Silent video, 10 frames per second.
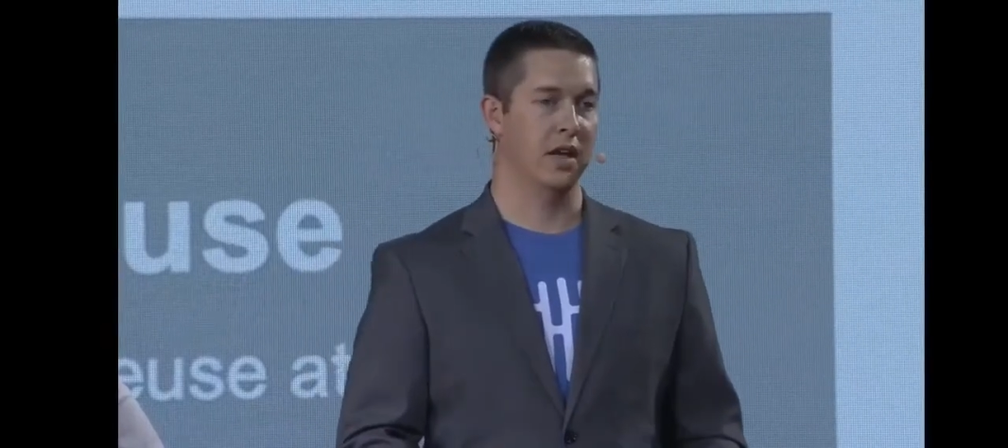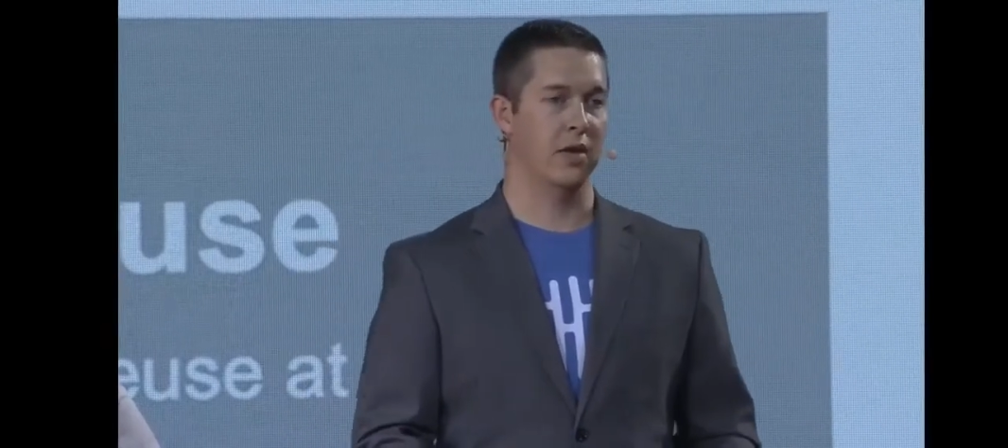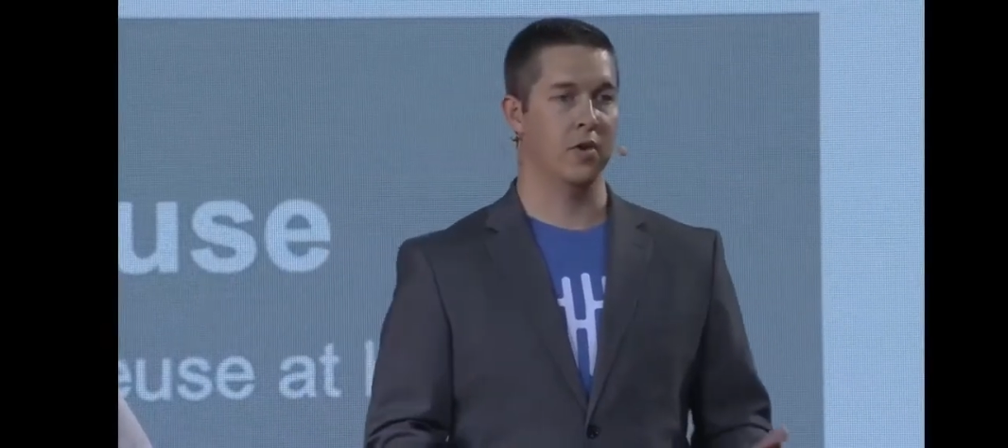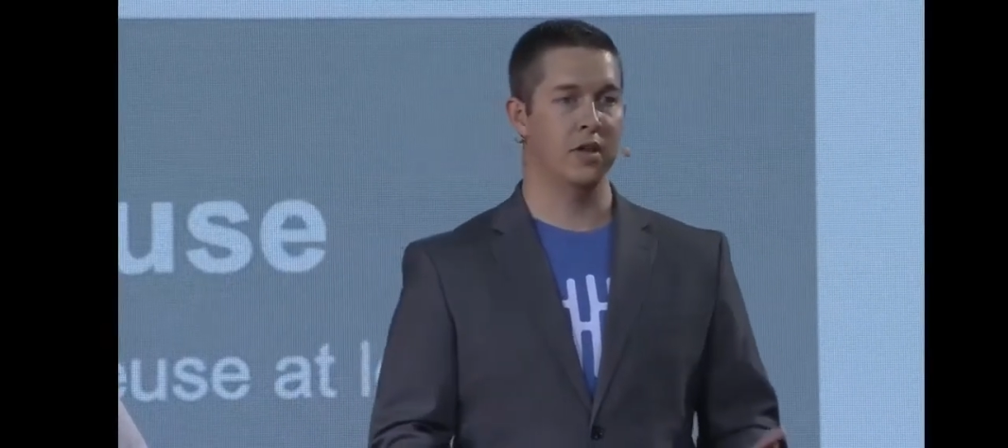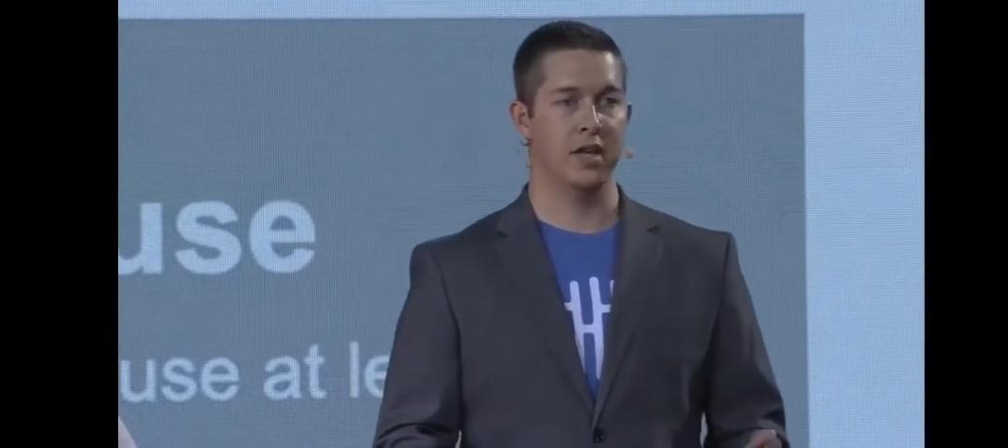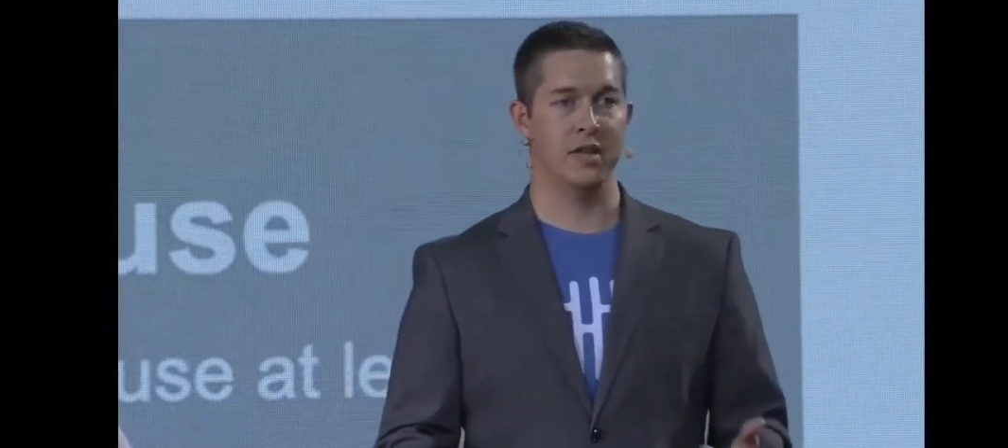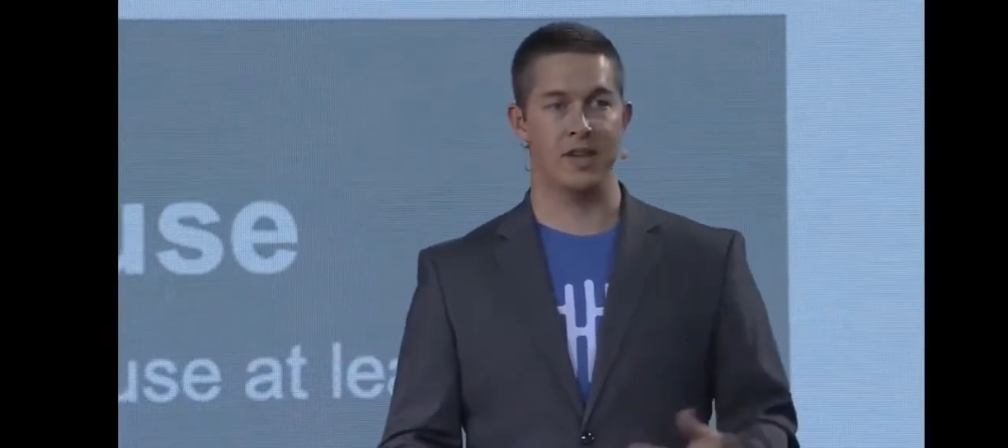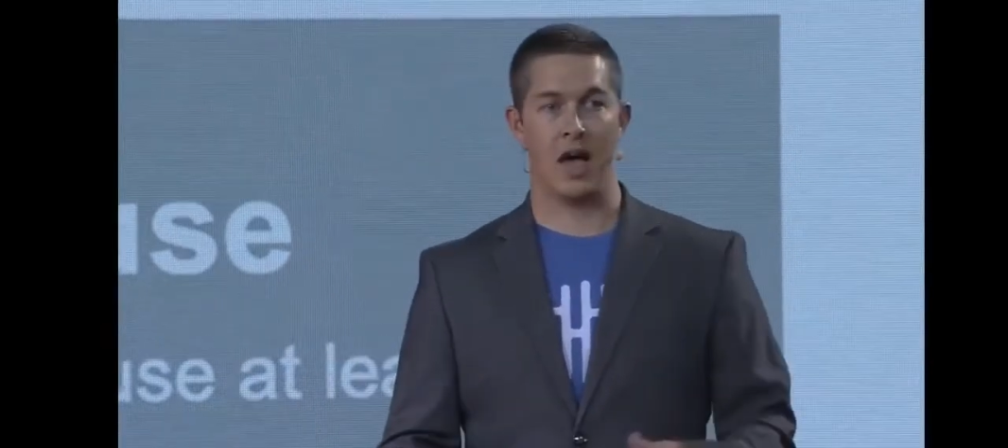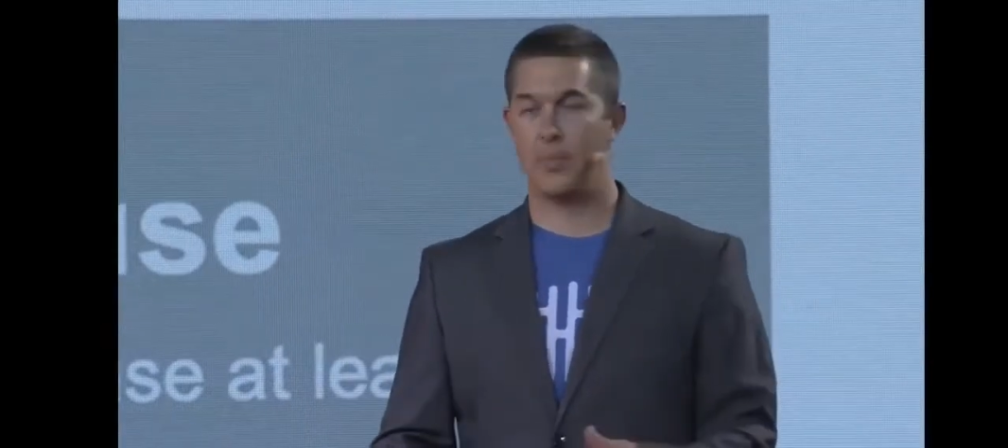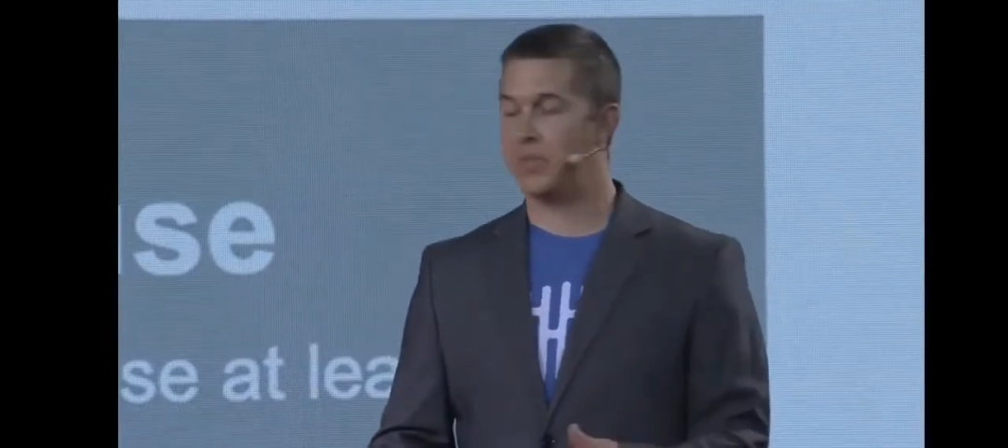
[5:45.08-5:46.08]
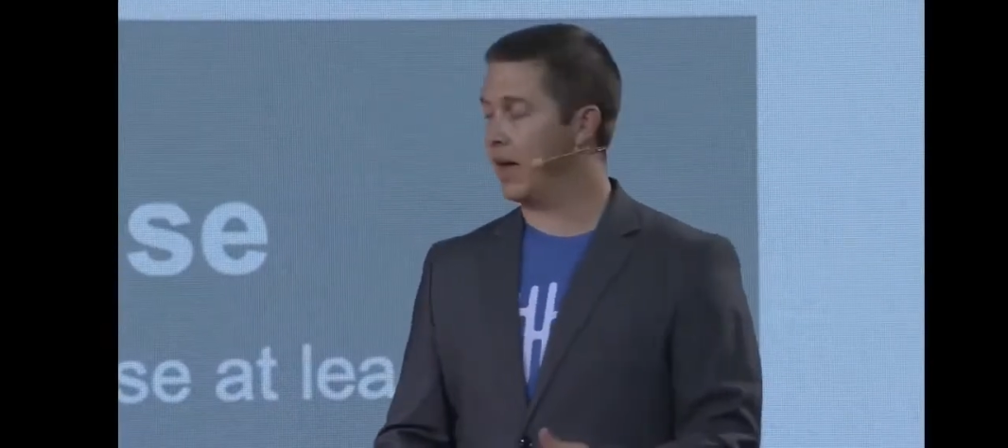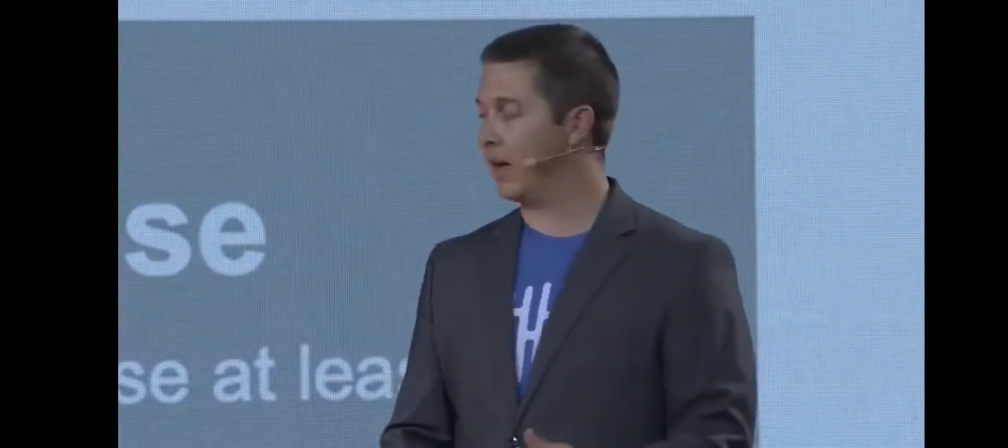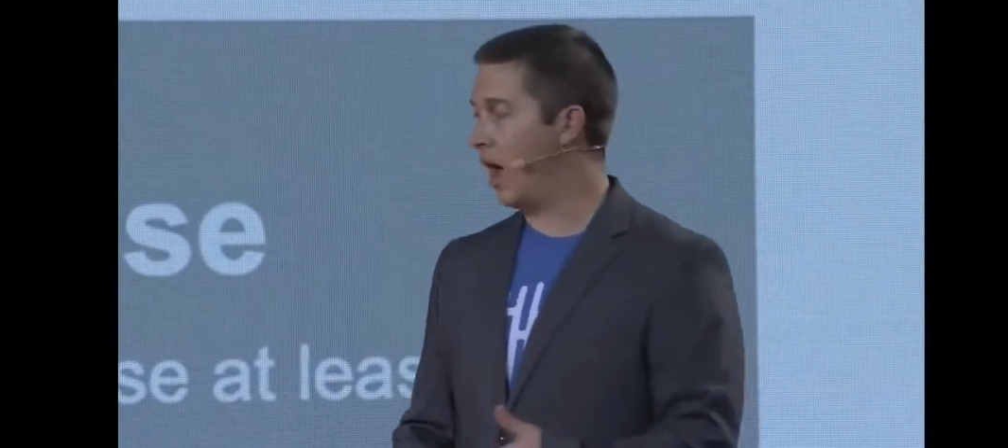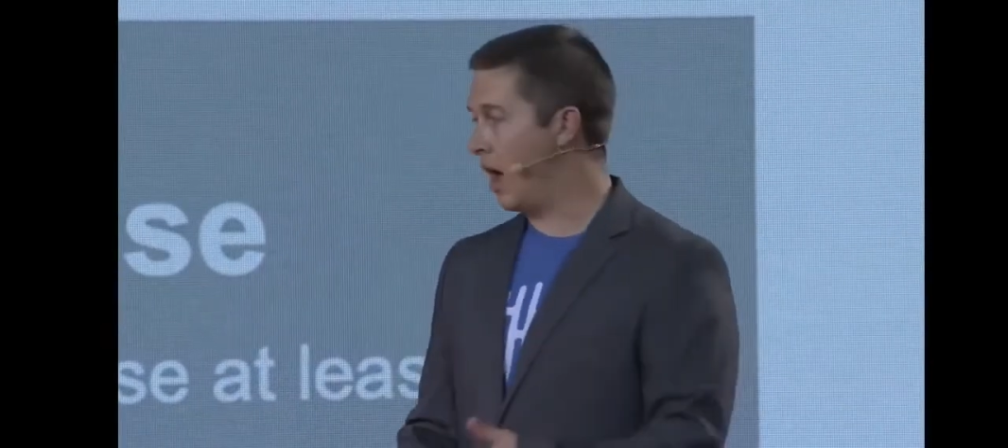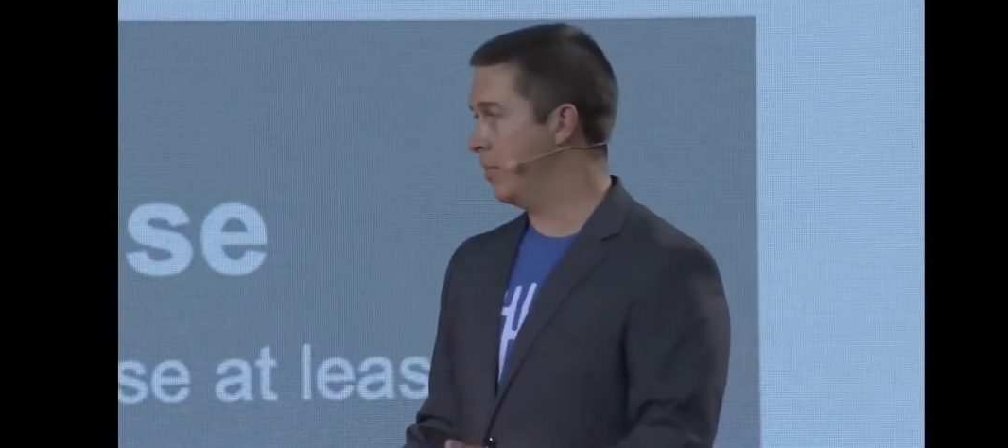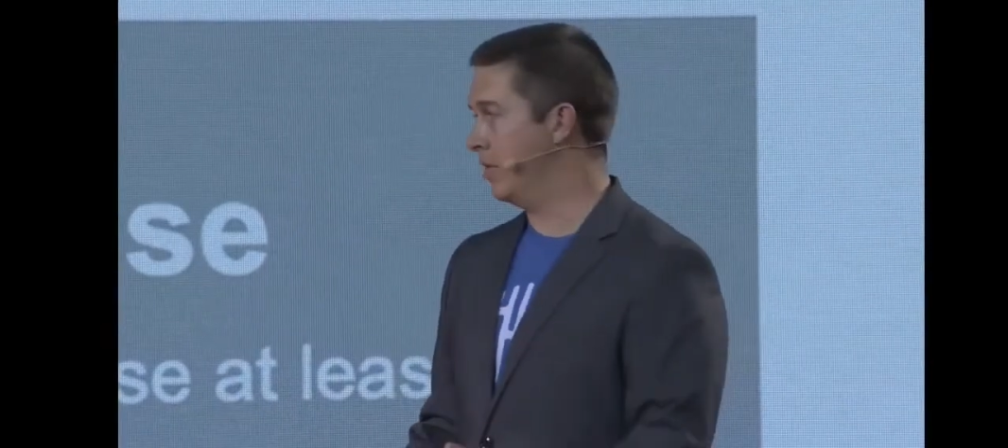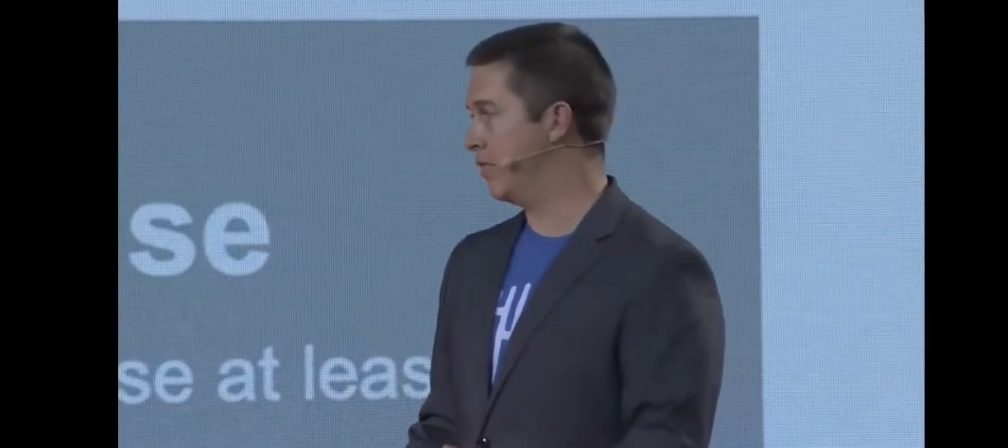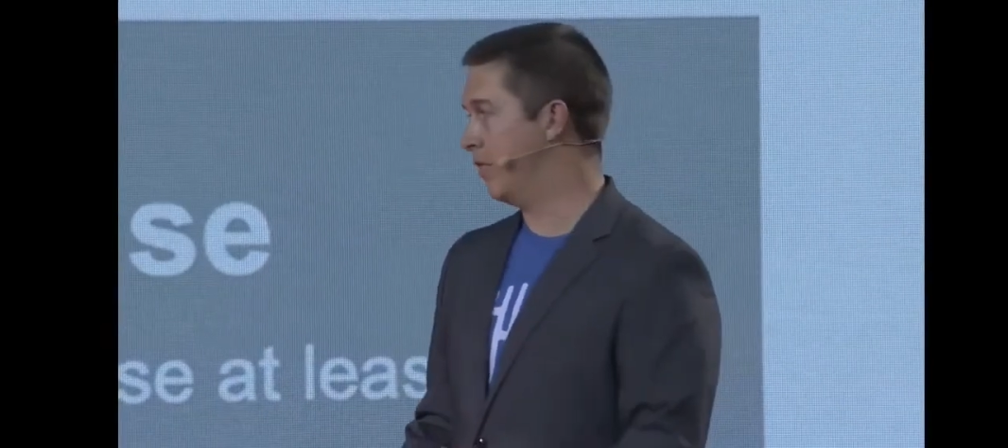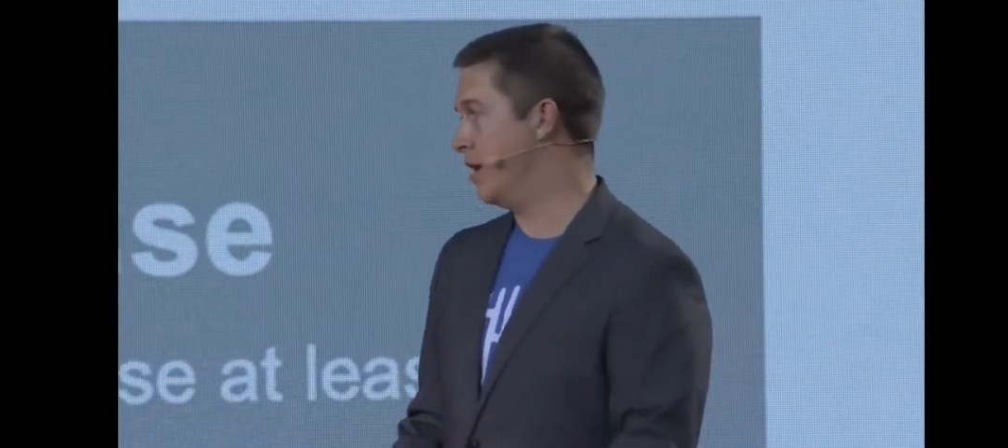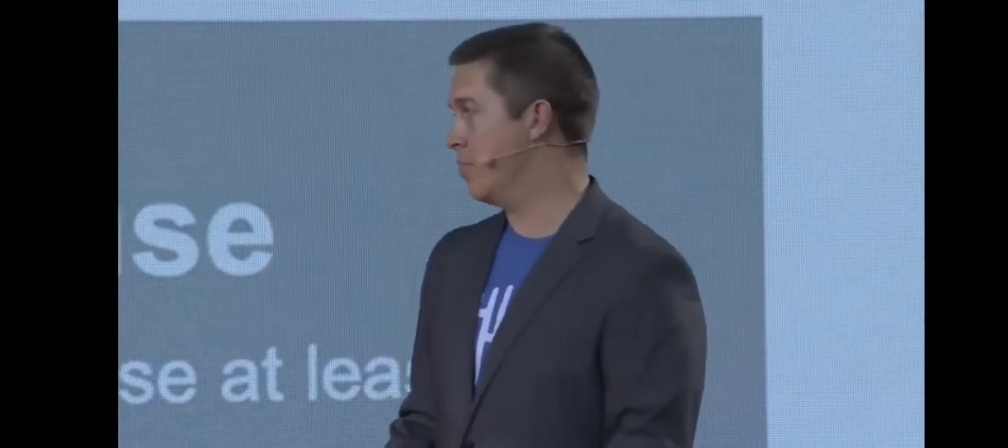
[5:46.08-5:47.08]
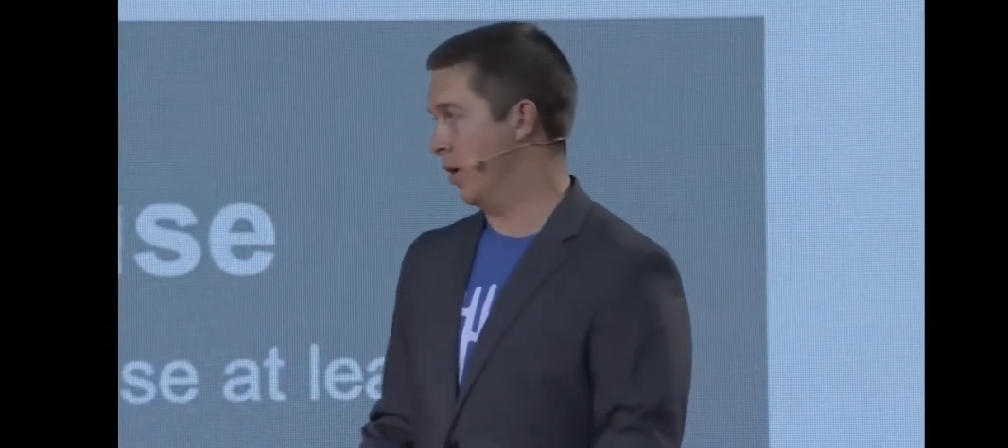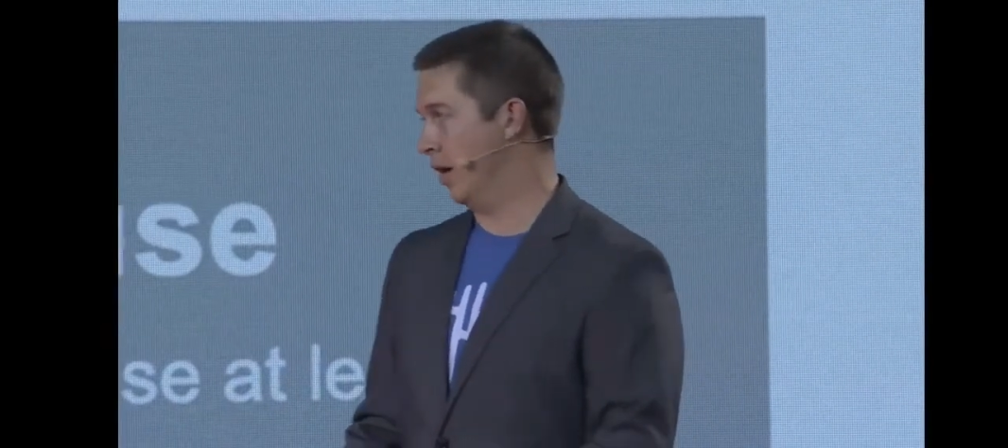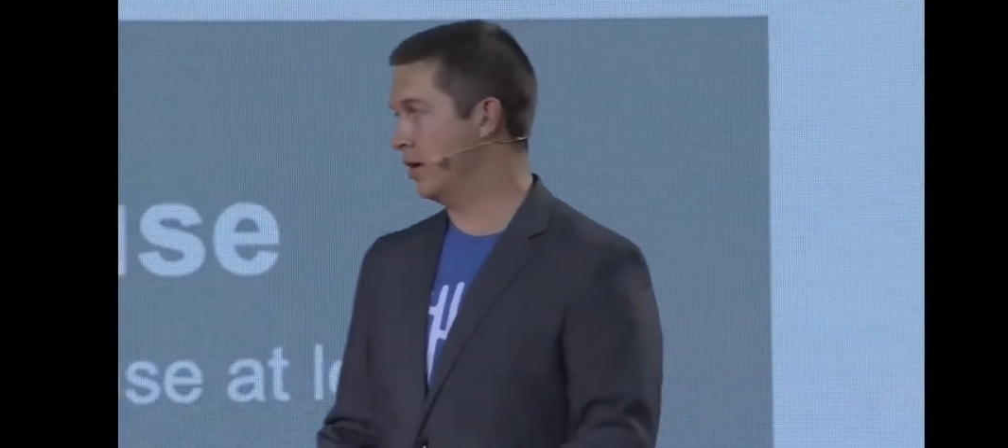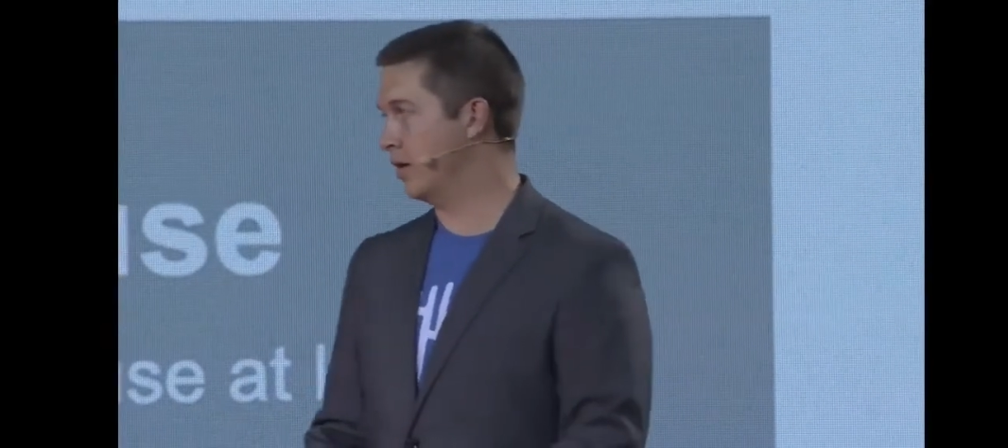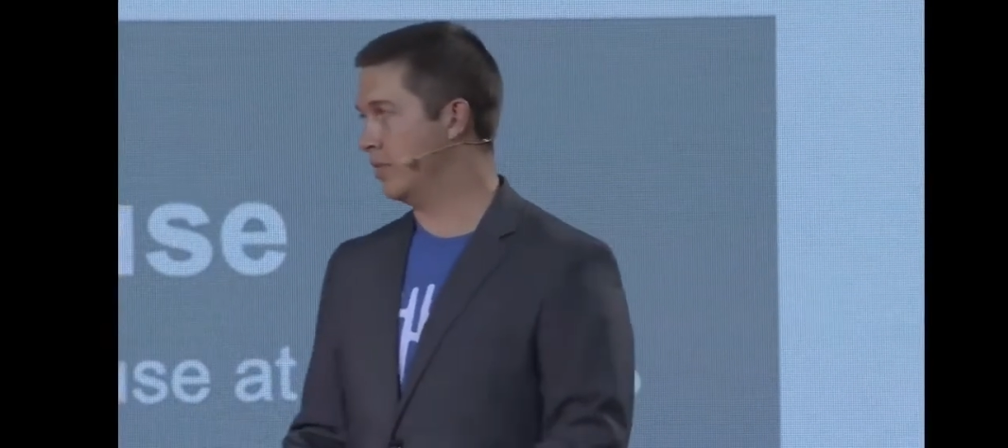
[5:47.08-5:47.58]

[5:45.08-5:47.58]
and really adopt that common framework